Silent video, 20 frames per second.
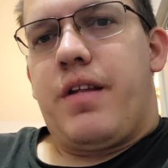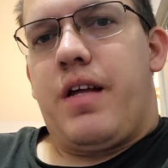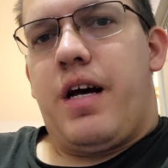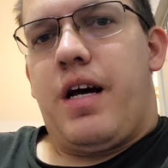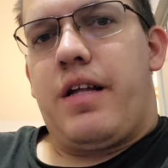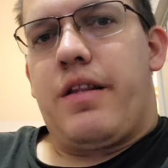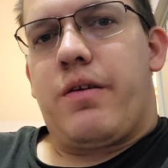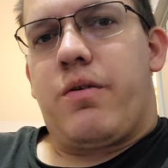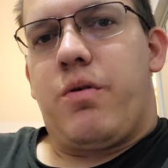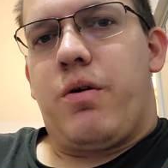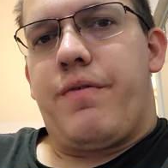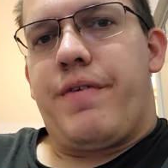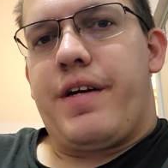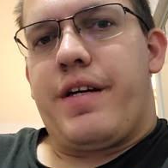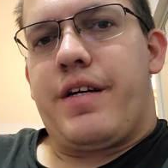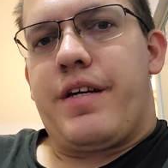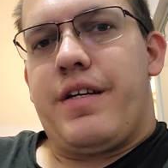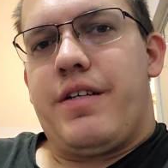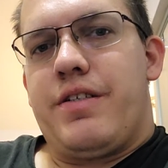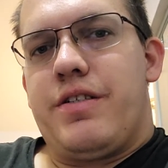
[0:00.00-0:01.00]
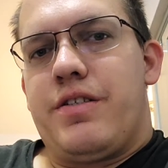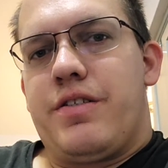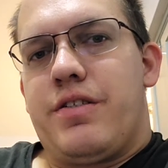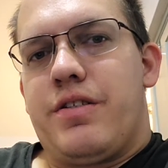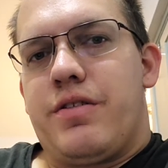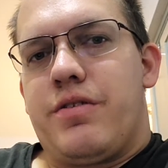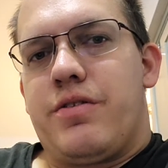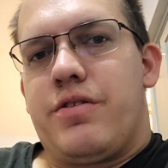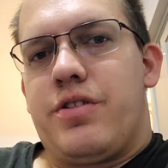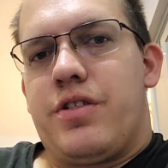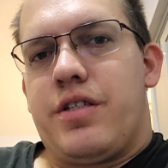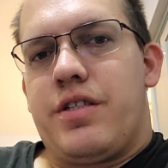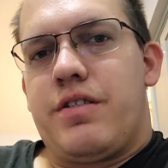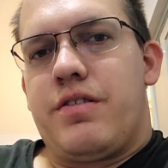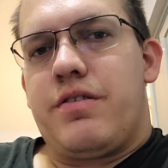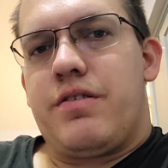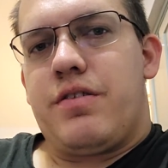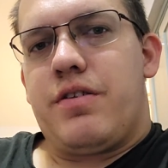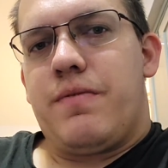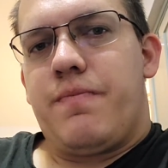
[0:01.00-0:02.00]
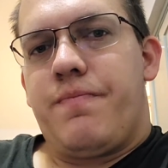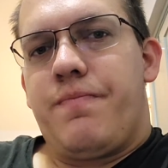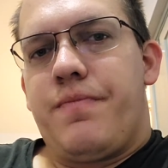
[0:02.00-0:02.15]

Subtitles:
On the Corvette gauges, there's just